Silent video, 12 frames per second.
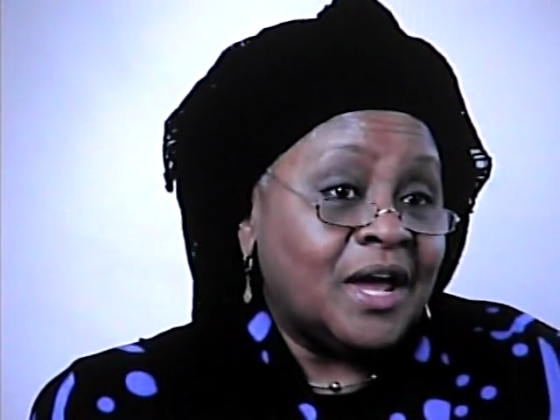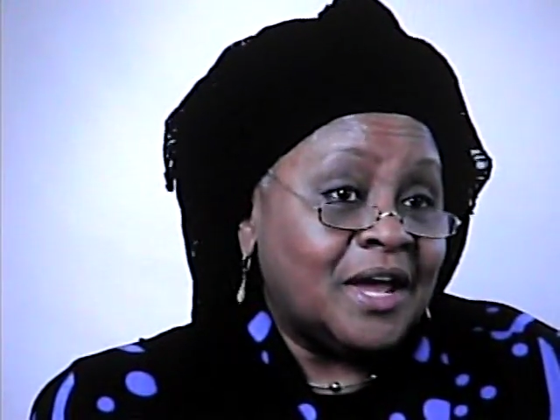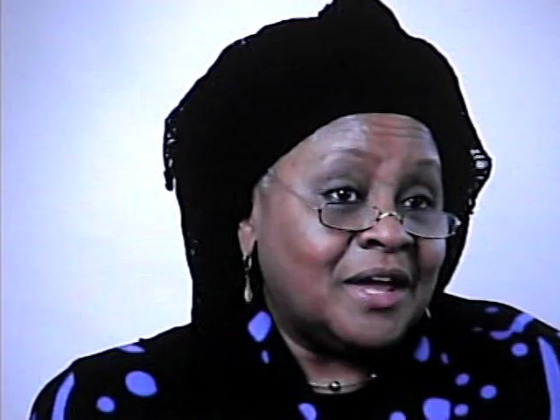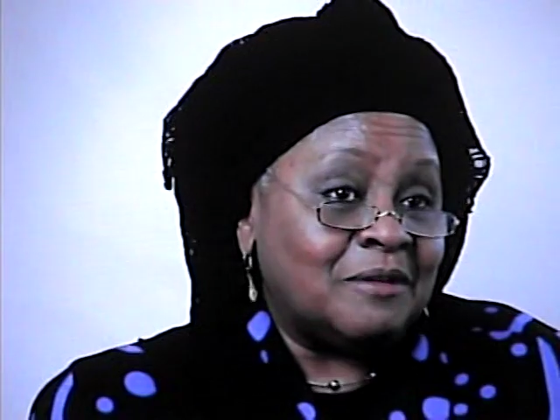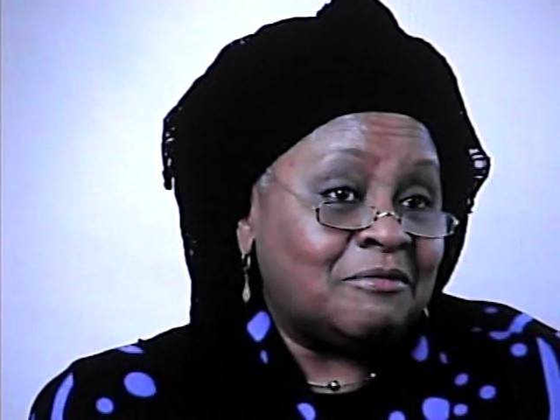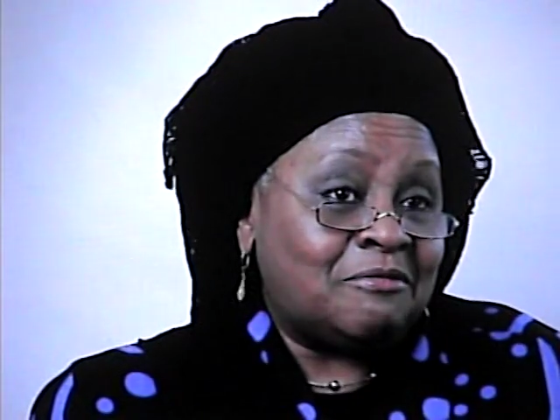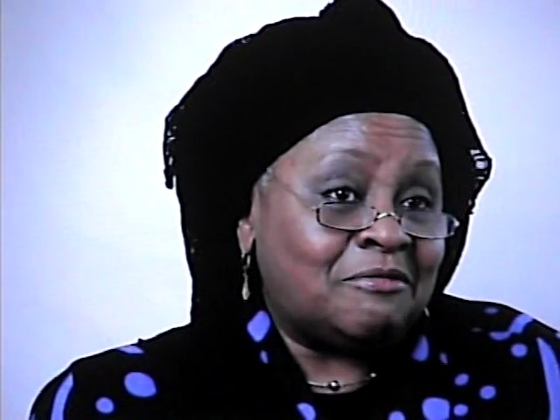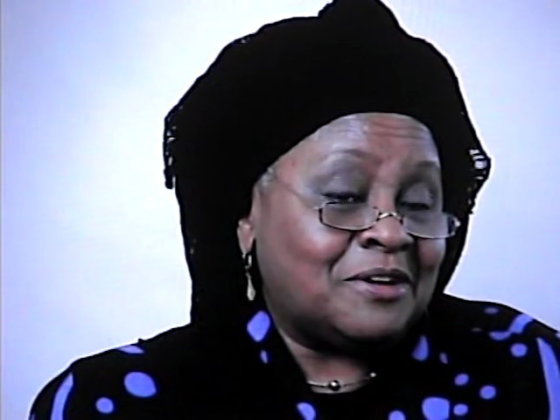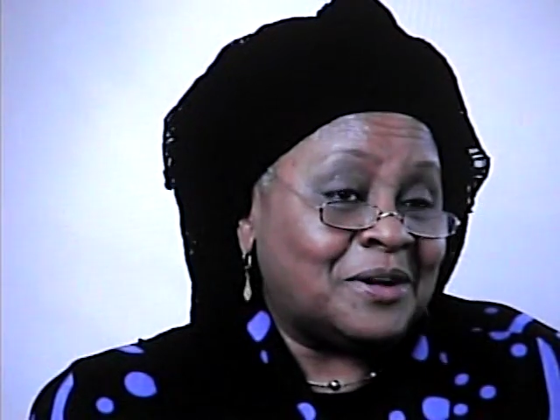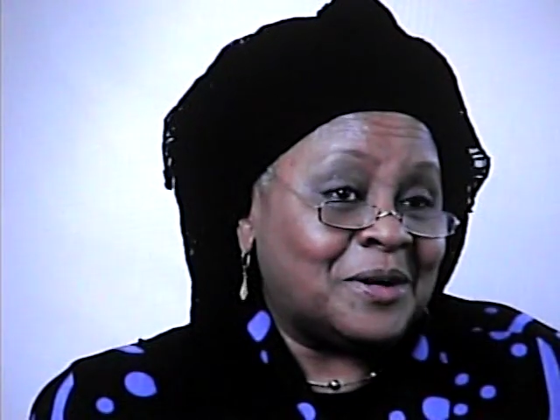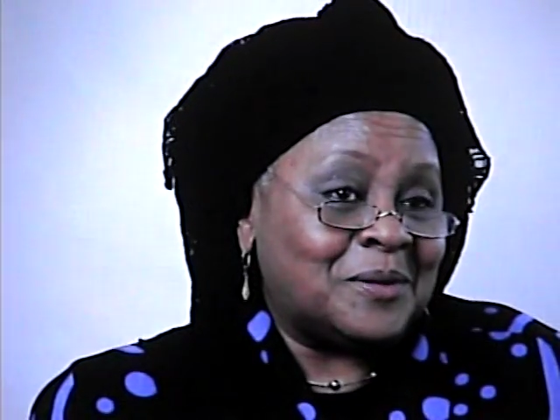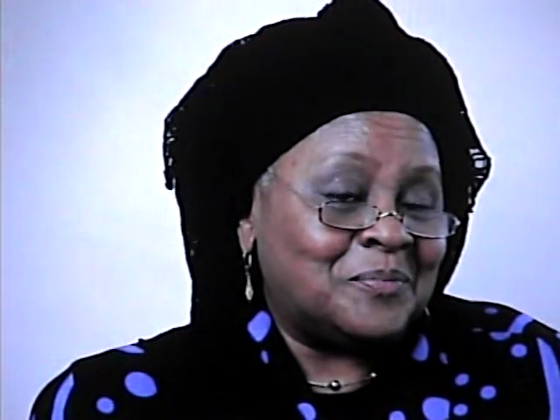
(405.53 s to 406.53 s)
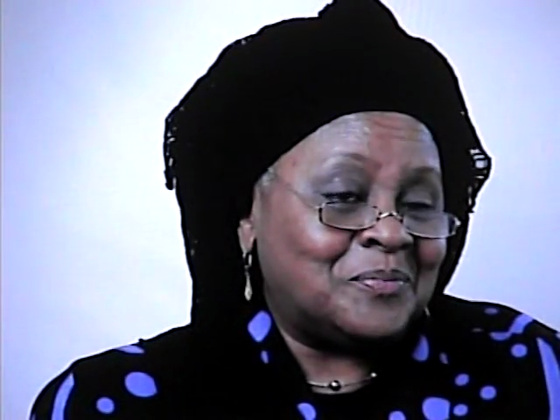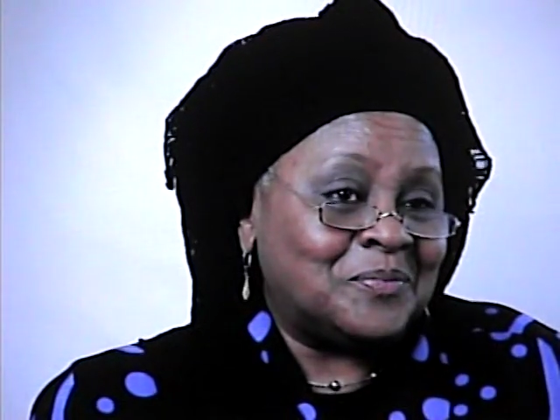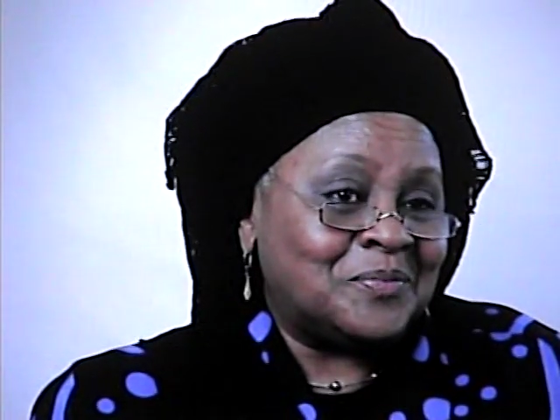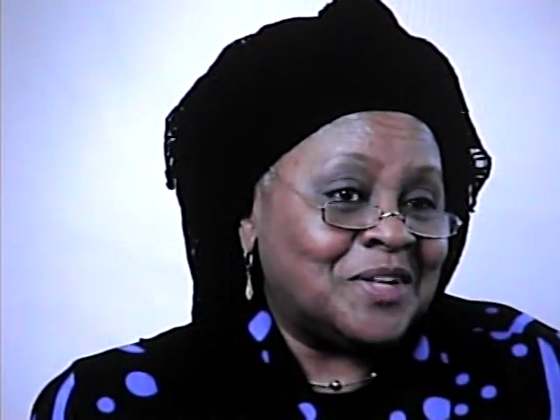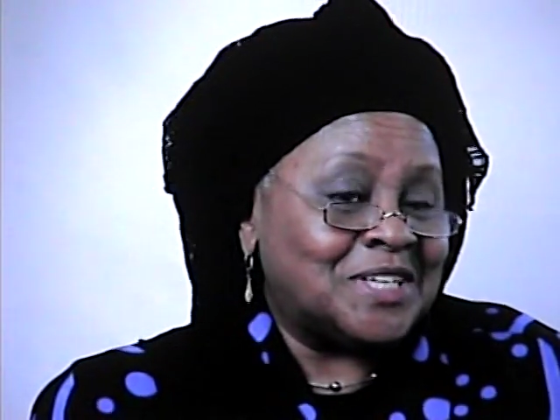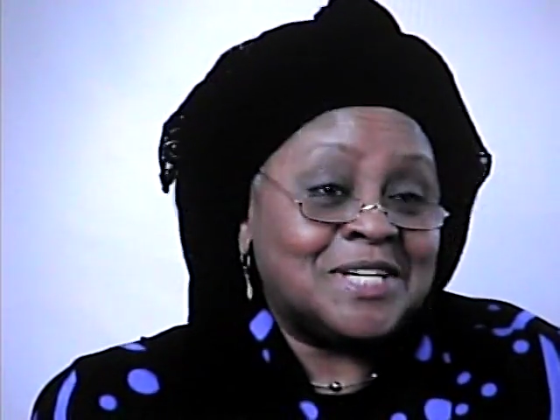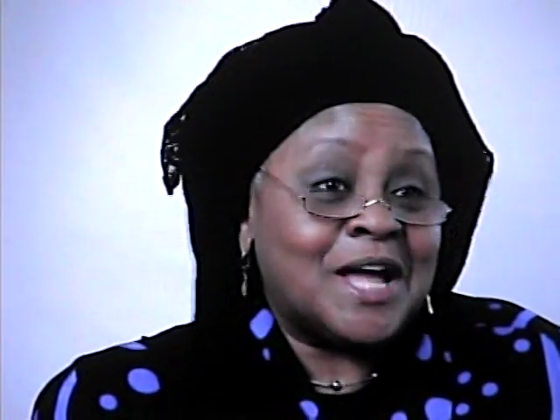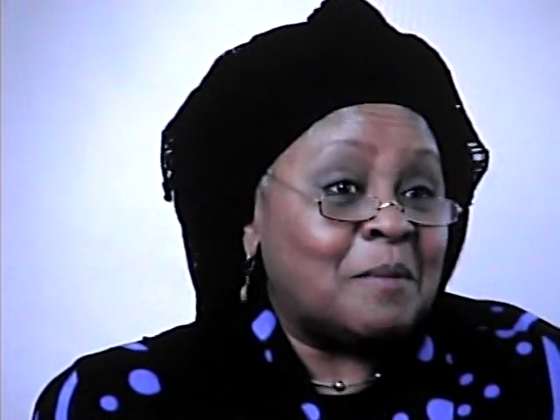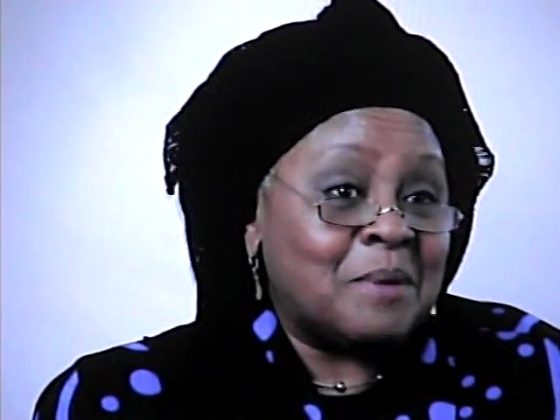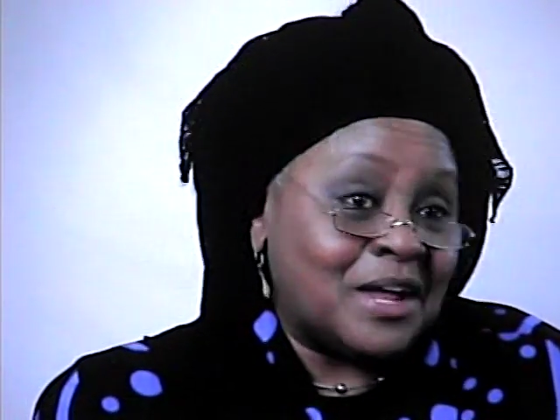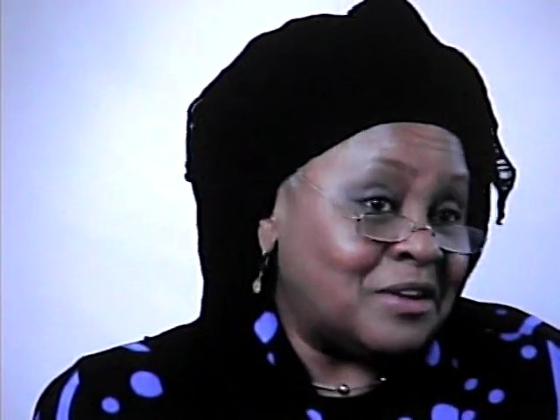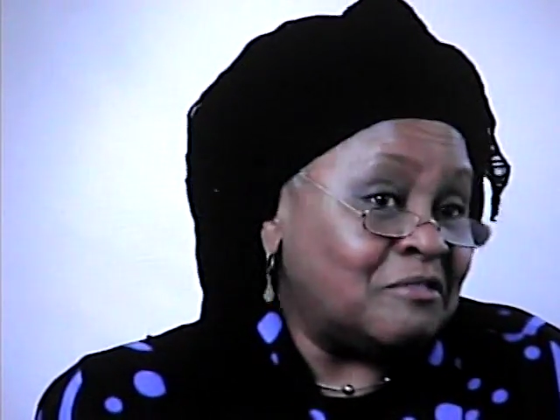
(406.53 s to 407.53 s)
if Islam
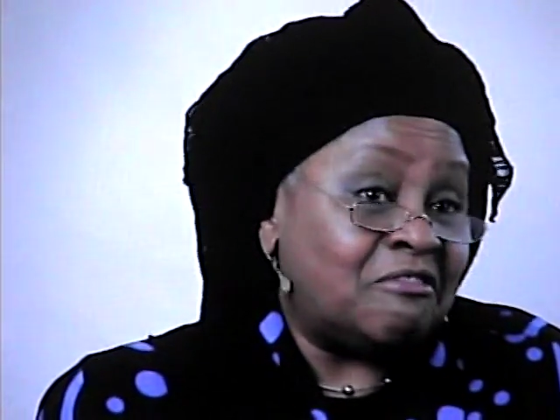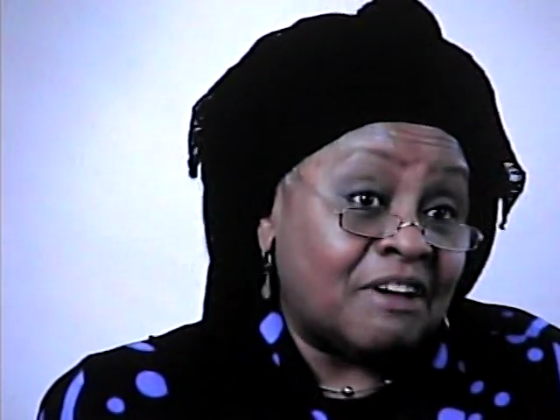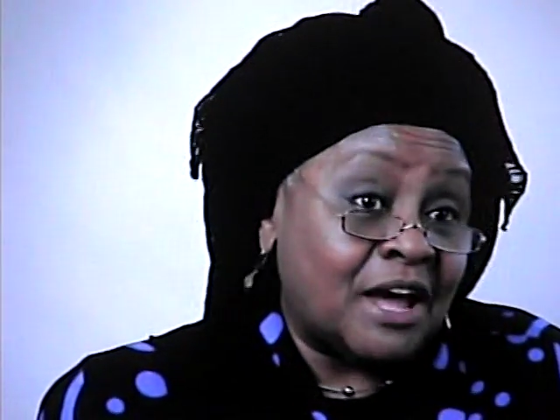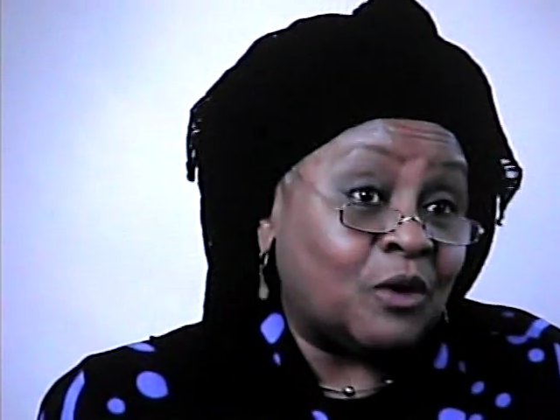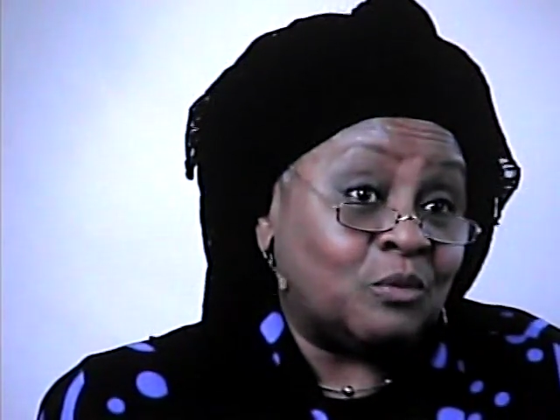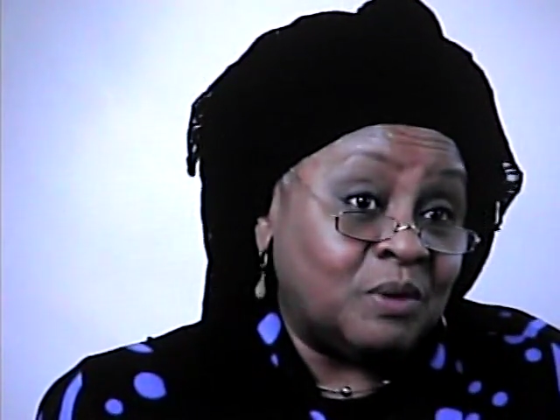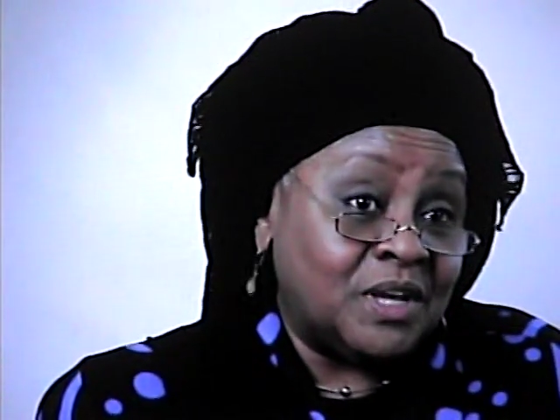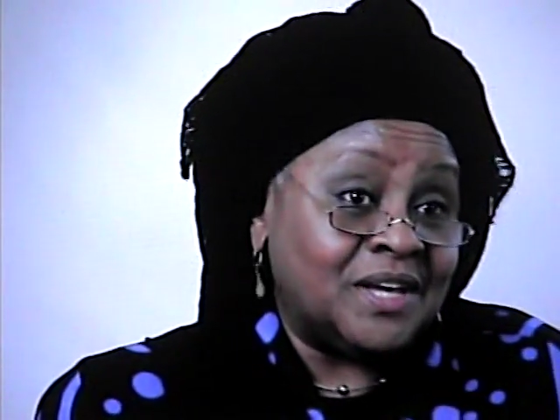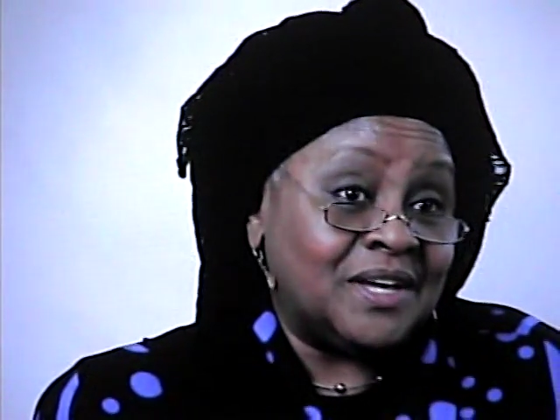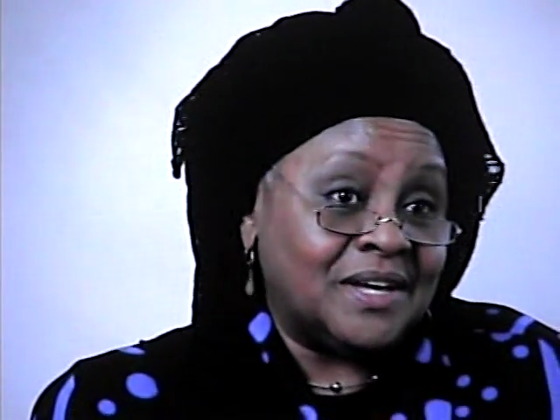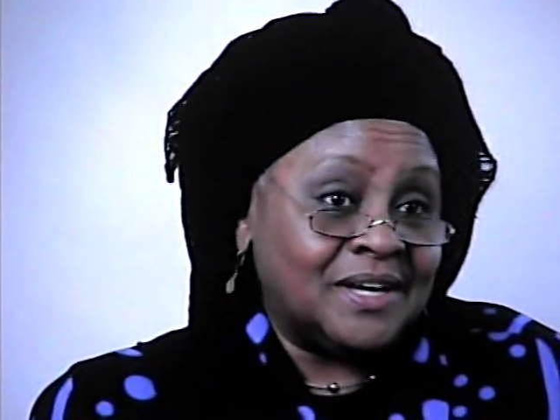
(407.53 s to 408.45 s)
hadn't found me.